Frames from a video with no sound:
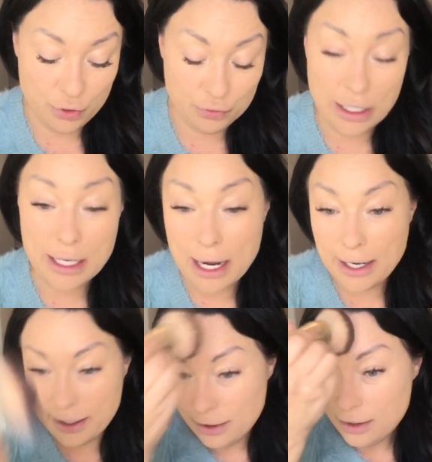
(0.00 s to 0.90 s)
Like
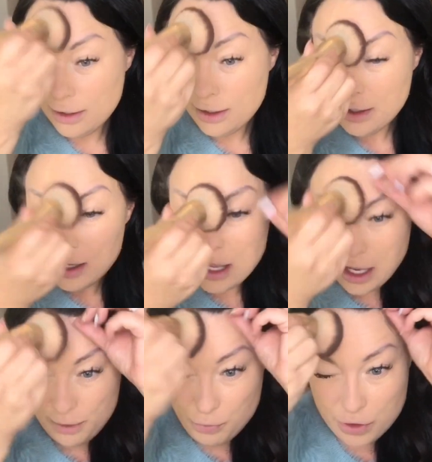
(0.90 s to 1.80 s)
I
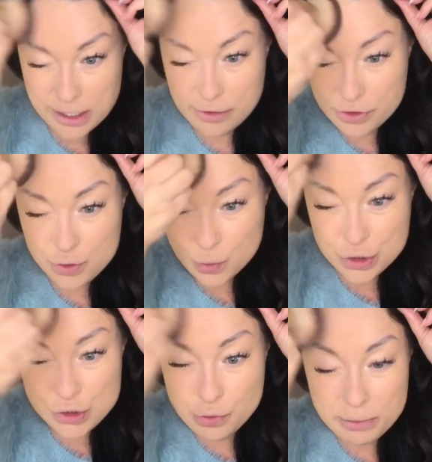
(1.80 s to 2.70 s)
am running out the door
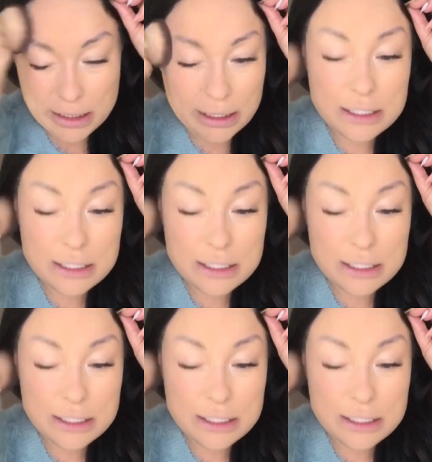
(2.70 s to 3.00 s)
to a meeting,